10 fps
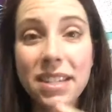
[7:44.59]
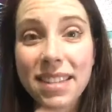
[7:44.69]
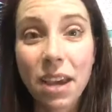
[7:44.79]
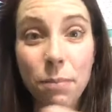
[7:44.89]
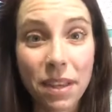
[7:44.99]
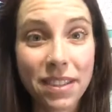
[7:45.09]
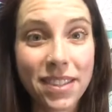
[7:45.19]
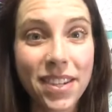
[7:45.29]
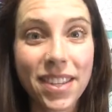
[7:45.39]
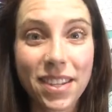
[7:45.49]
segments
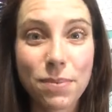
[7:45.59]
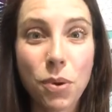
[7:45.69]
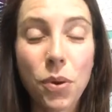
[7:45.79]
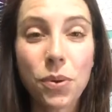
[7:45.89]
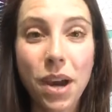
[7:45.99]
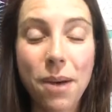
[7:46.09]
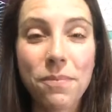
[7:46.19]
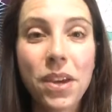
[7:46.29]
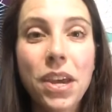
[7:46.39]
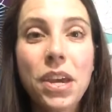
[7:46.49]
to this program.